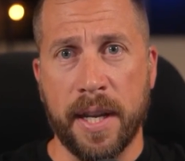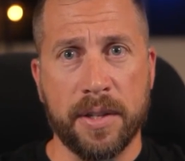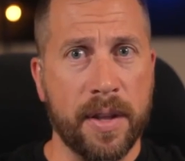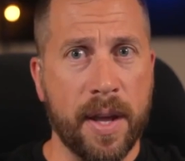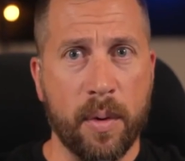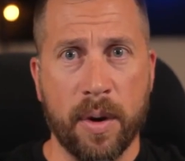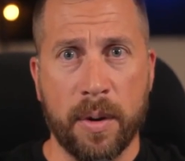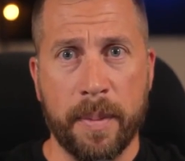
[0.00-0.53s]
So
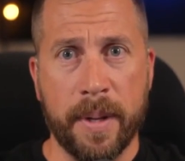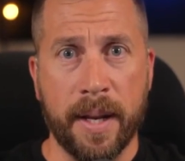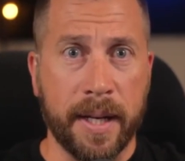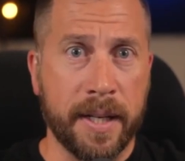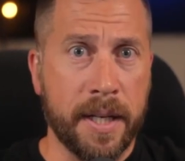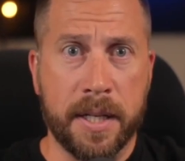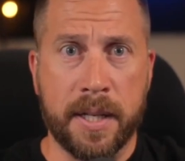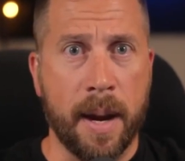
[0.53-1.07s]
that would have been
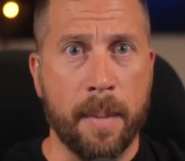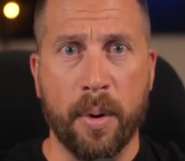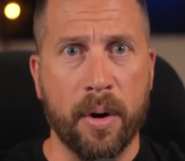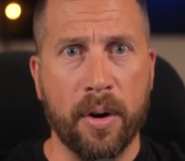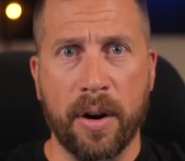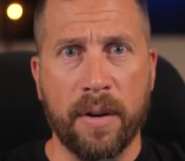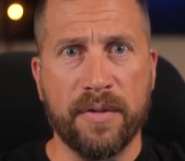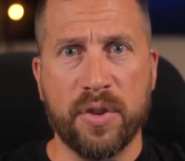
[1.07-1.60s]
like
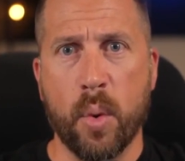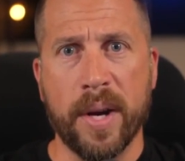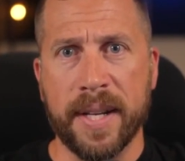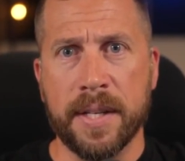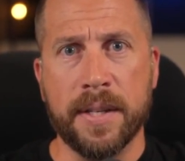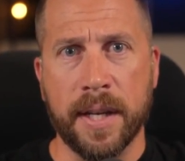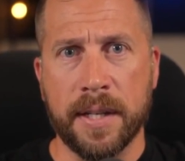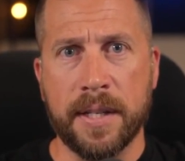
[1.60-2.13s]
December of
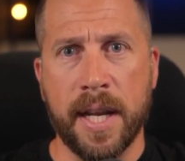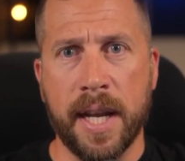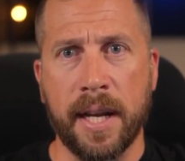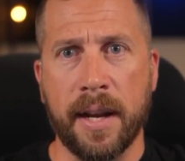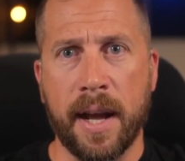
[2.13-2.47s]
2016.